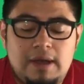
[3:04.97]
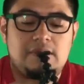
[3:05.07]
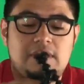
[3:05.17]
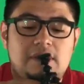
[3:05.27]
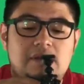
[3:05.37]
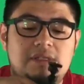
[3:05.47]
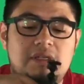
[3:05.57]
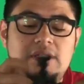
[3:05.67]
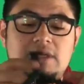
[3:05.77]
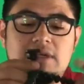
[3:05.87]
And, you
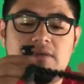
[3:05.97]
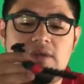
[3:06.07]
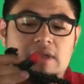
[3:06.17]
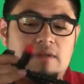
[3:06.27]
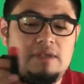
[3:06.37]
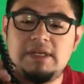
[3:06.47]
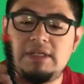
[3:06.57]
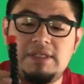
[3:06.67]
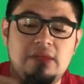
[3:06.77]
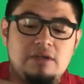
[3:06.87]
know, it looks like a
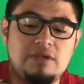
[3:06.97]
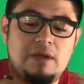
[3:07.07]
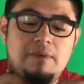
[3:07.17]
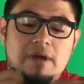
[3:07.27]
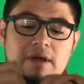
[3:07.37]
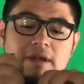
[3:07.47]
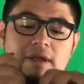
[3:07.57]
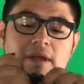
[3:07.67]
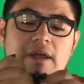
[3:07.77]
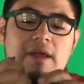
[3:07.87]
standard tripod,
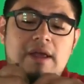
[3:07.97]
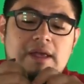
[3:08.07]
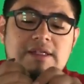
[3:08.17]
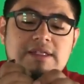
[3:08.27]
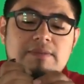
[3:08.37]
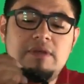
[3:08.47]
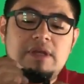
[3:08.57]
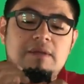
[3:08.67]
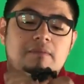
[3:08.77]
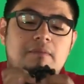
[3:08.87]
except you
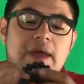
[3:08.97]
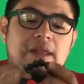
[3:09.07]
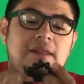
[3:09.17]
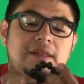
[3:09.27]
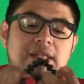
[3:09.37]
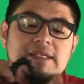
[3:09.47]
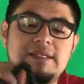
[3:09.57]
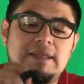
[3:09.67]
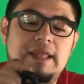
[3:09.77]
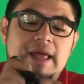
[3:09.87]
can bend these
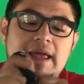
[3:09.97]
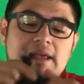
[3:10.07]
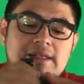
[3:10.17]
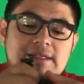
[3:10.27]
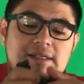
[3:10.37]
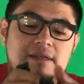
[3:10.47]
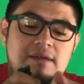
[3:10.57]
legs